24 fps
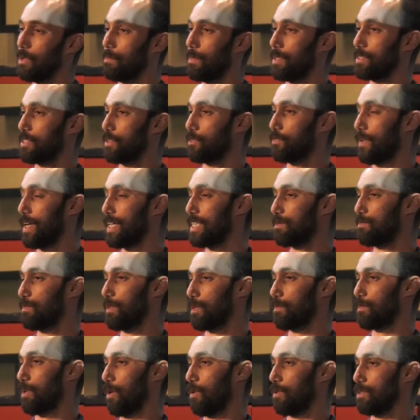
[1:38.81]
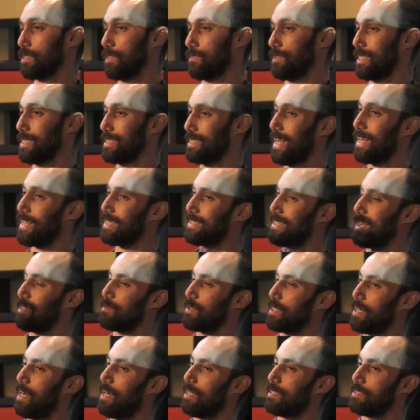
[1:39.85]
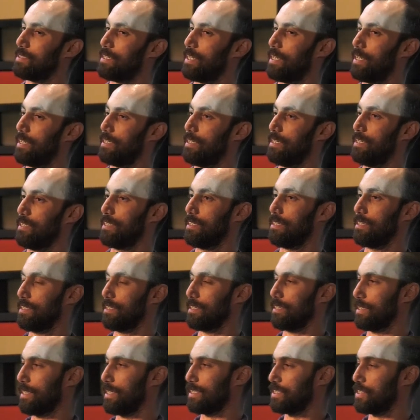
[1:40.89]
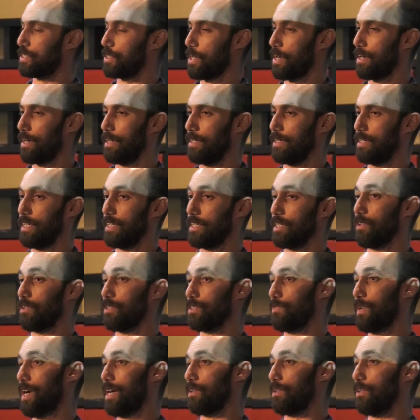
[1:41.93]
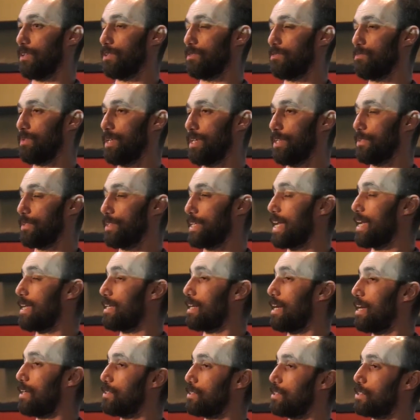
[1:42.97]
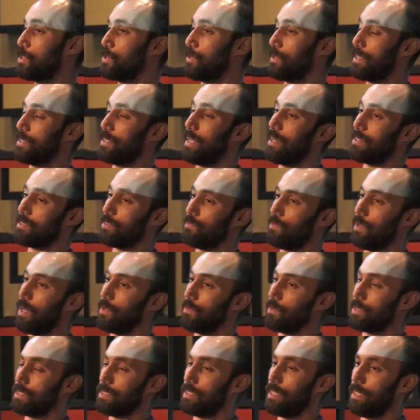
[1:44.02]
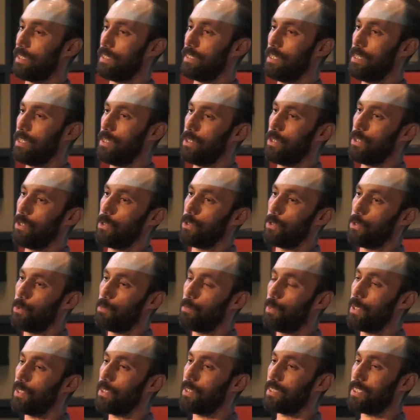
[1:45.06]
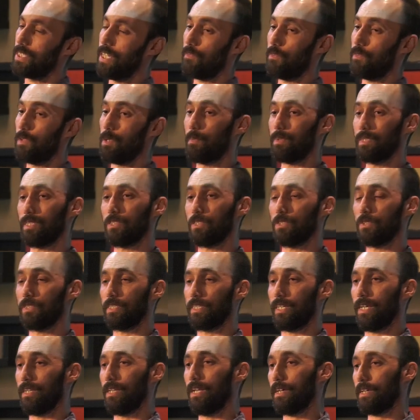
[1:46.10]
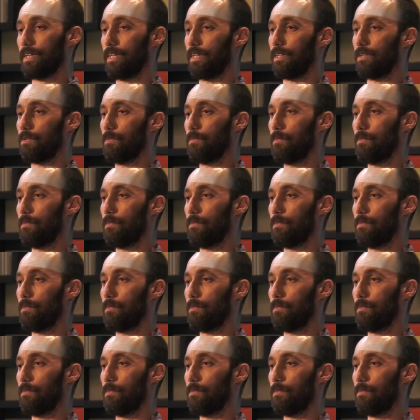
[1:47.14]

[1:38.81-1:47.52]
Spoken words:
But your Facebook post of the exact same content gets shared, and it goes viral. And you gain 100 or 200,000 followers there. You put yourself in a position to get lucky.